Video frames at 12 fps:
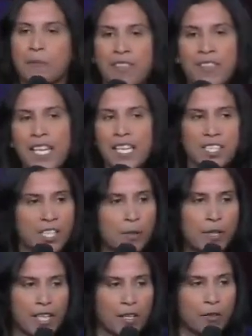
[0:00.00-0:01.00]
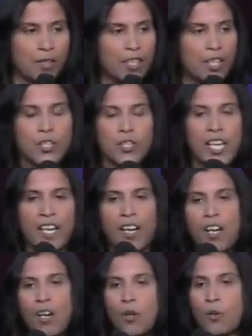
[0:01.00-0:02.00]
thing, do you? You get a
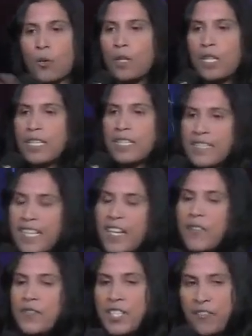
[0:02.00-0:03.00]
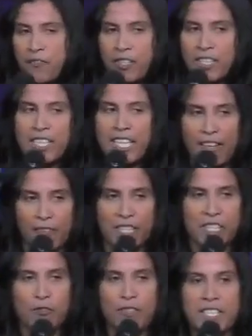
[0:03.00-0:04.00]
whole set of different
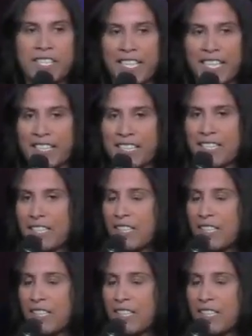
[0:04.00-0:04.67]
characteristics